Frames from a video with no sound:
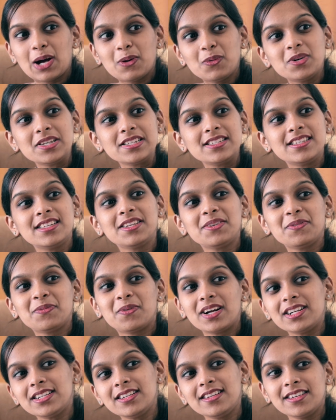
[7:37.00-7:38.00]
How was that
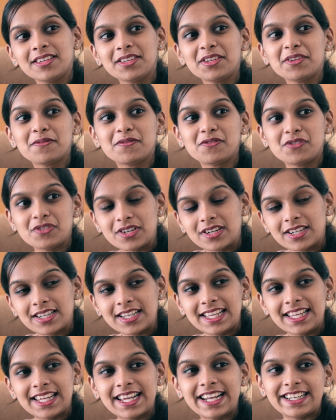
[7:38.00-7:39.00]
1 year of
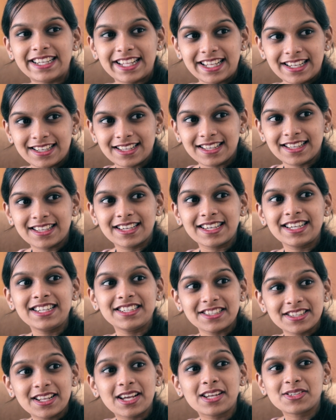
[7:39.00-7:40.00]
journey attending
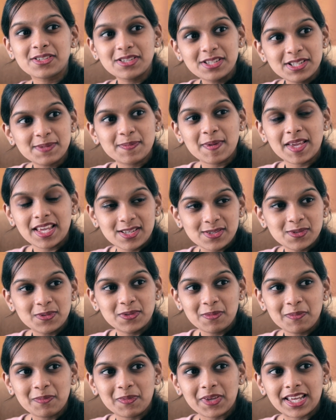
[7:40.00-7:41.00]
International Space
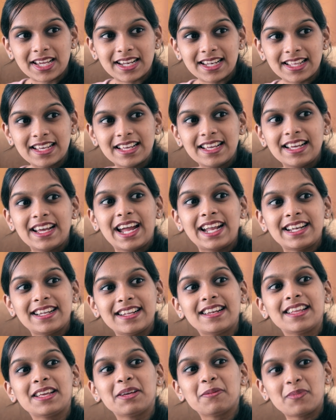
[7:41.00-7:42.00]
Olympiad,
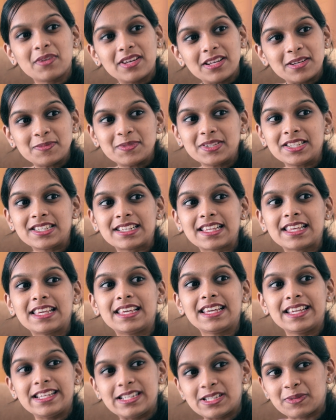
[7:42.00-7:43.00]
attending
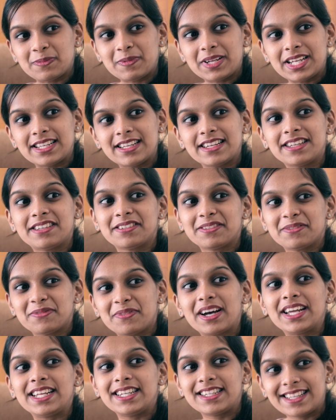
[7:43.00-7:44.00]
preliminary, intermediate and
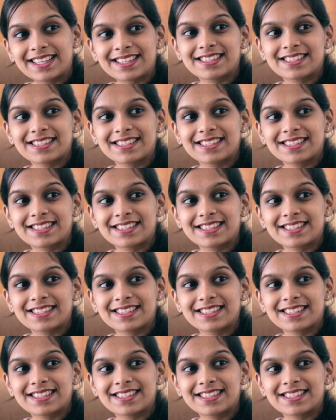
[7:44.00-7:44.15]
final